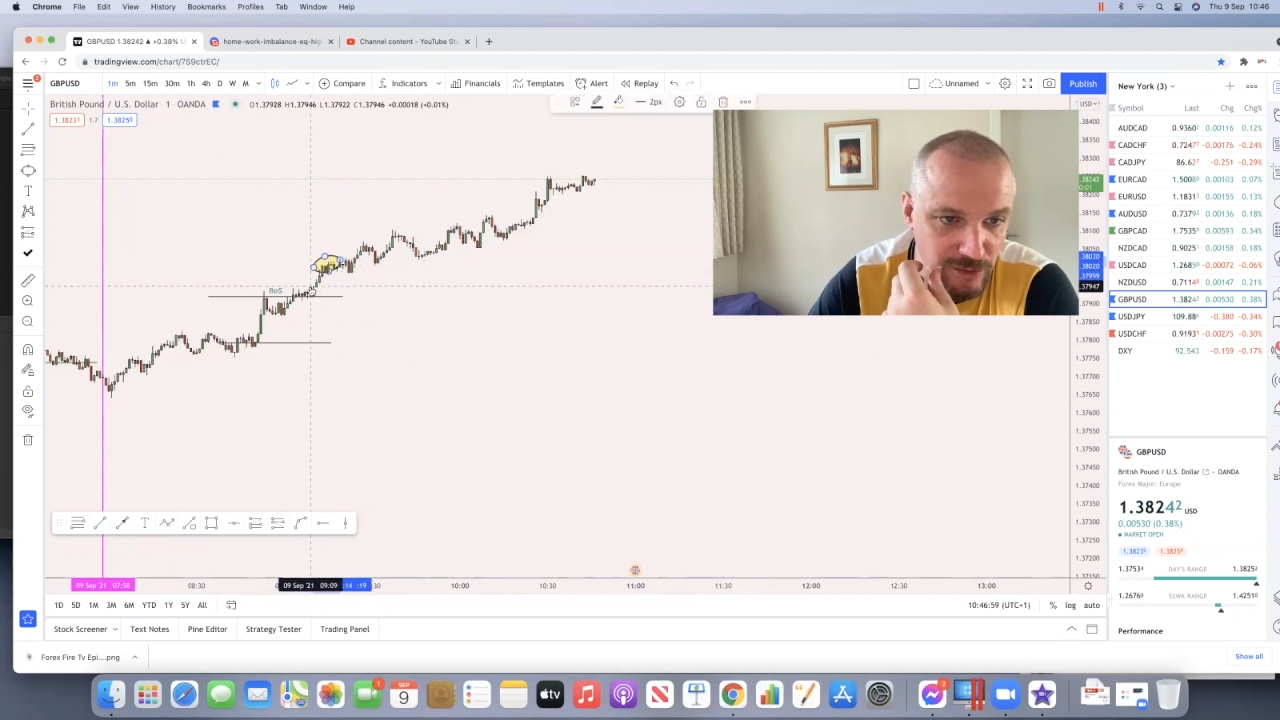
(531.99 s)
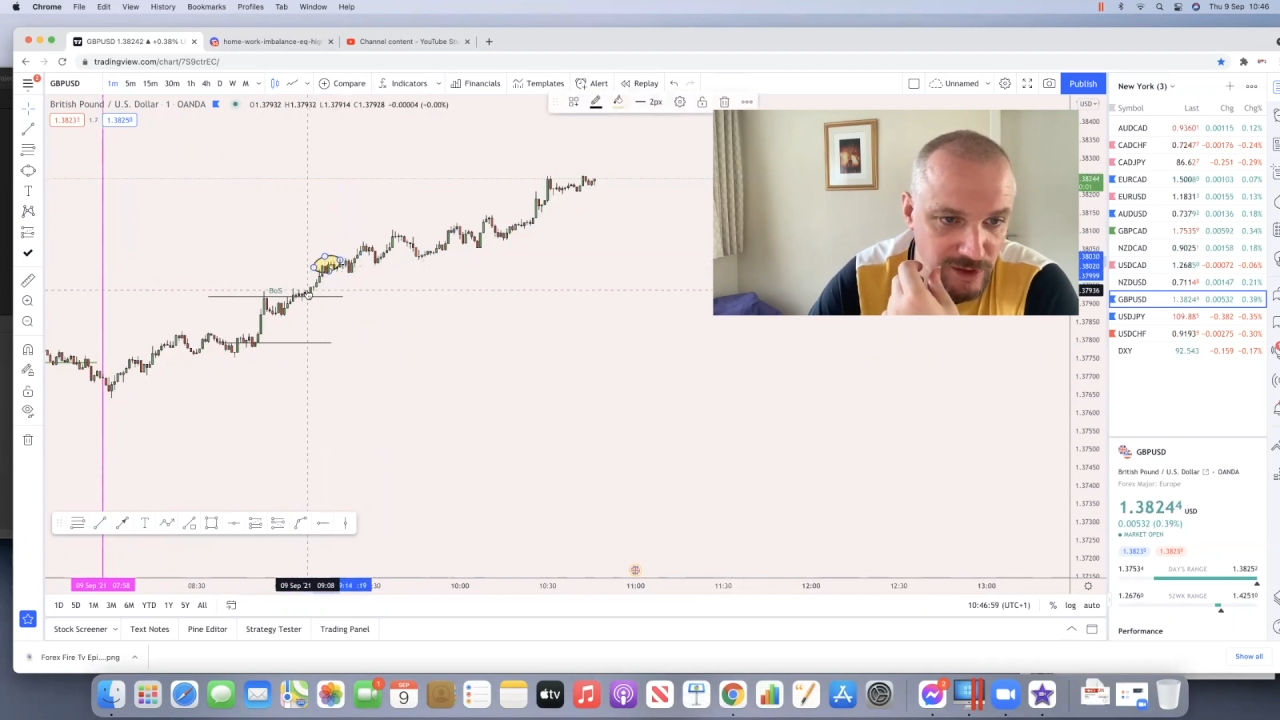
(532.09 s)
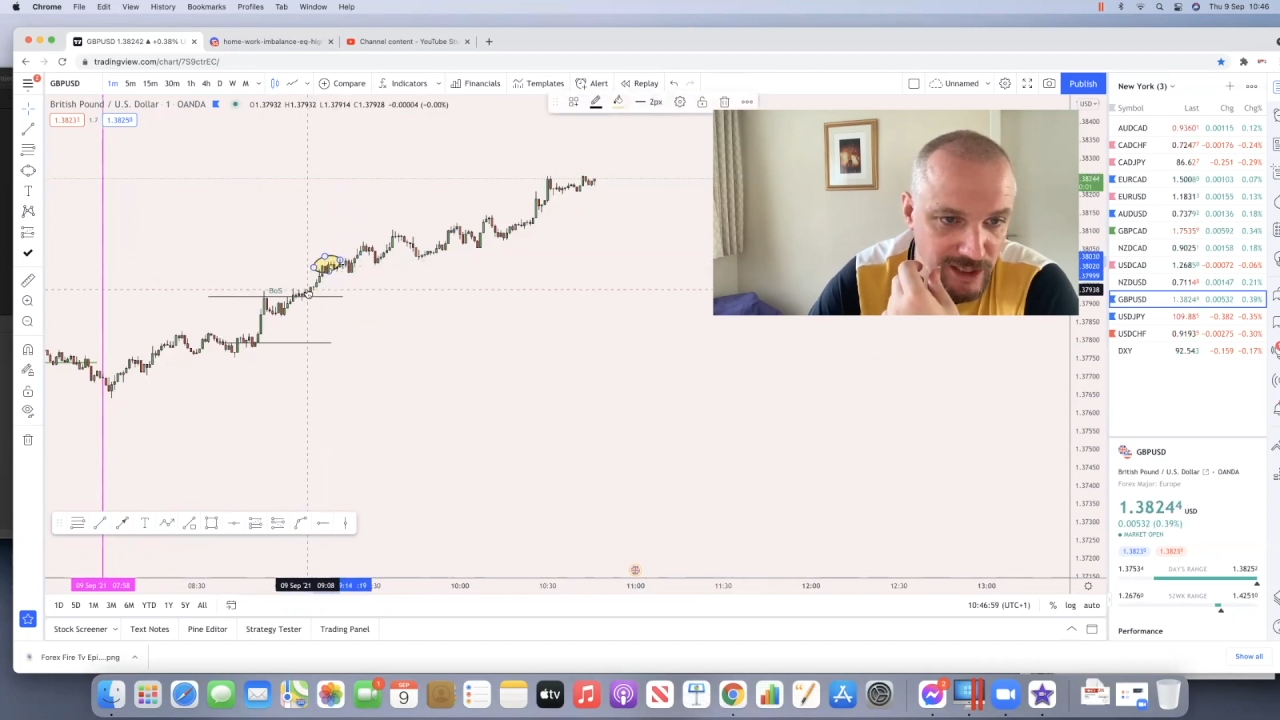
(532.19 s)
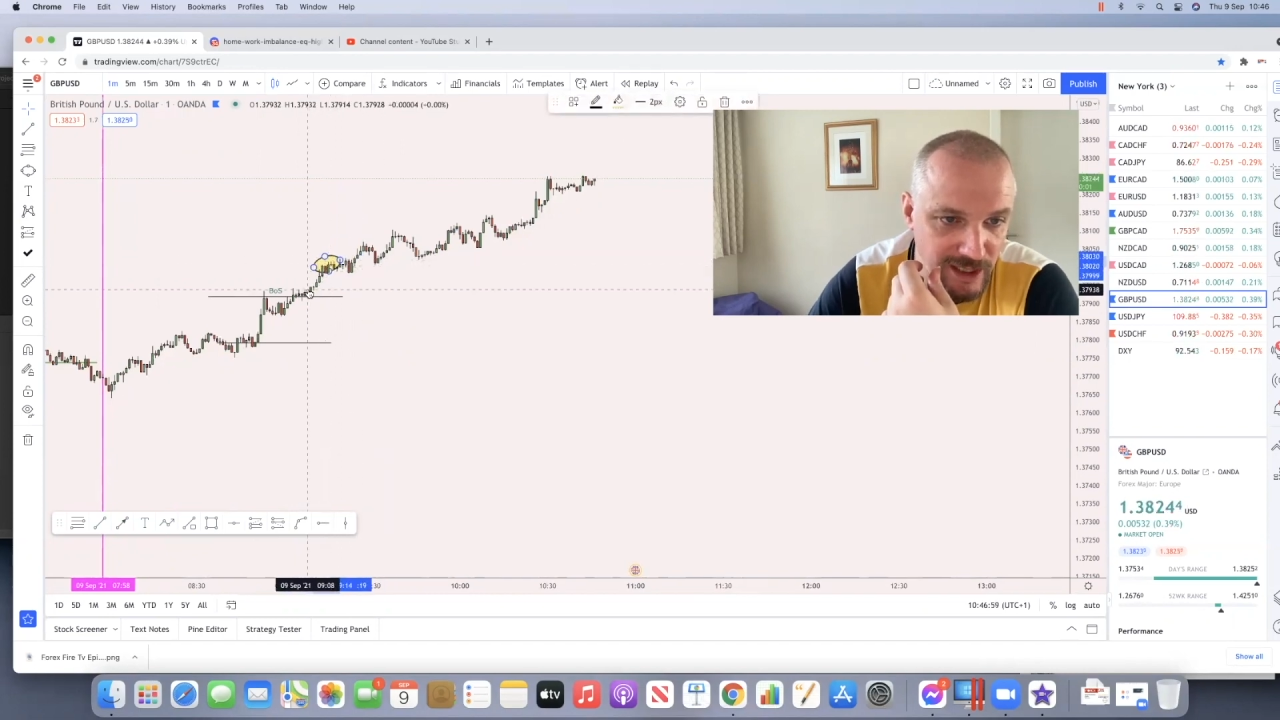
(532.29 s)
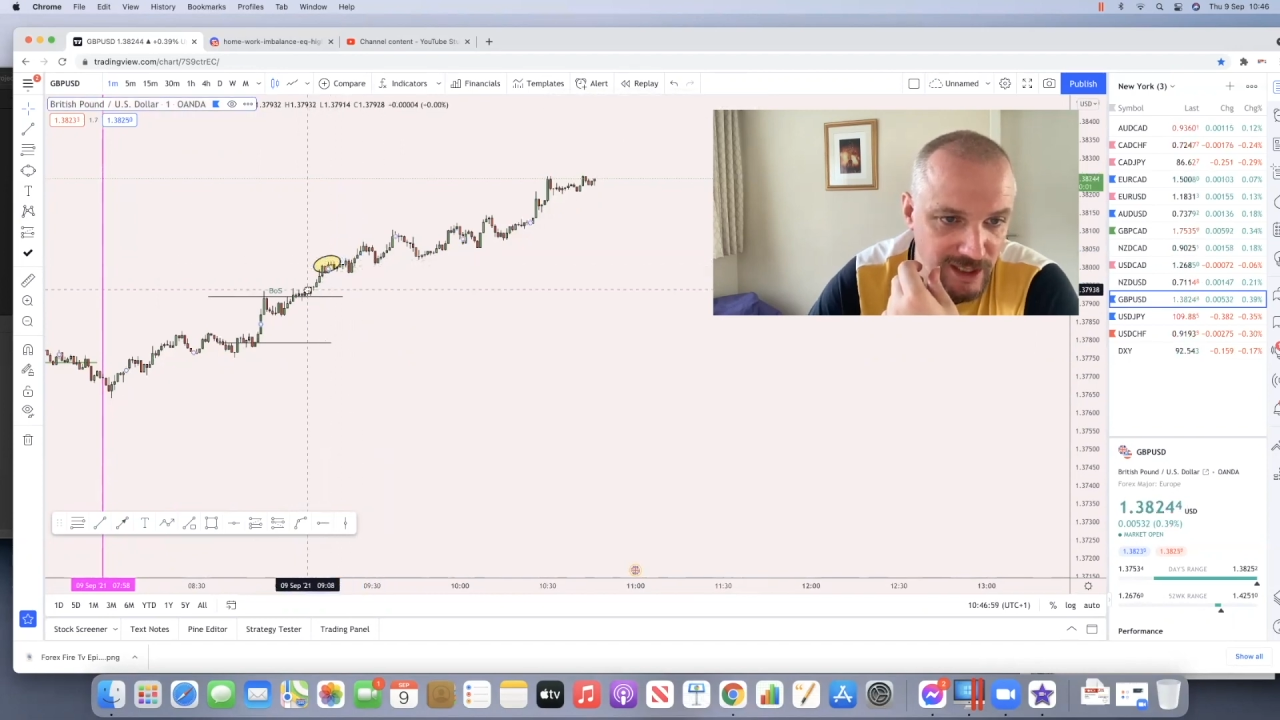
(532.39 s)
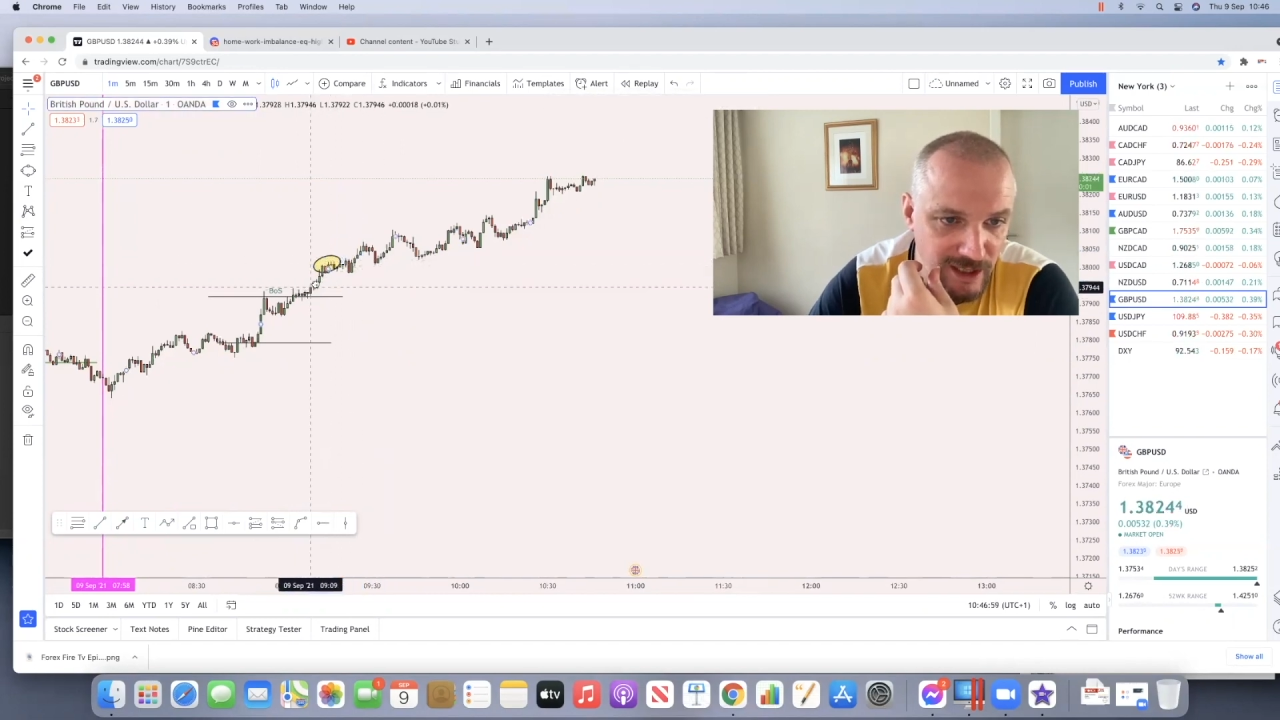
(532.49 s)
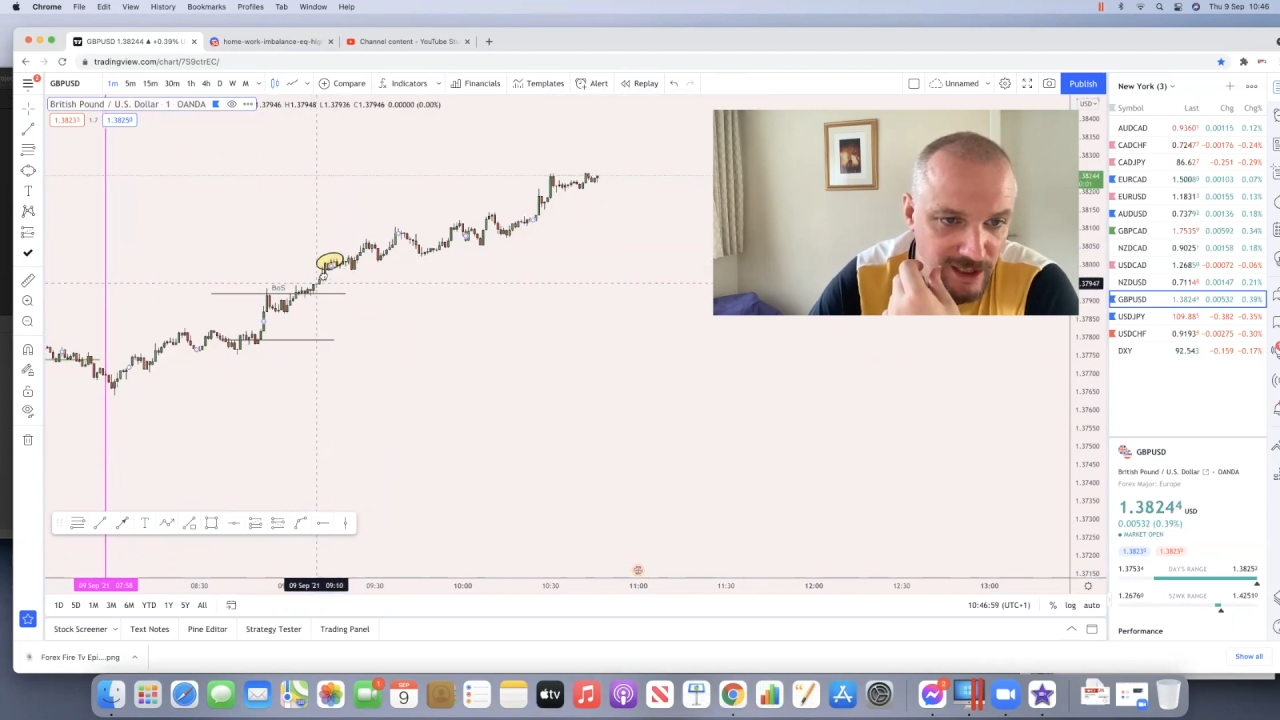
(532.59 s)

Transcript: Okay,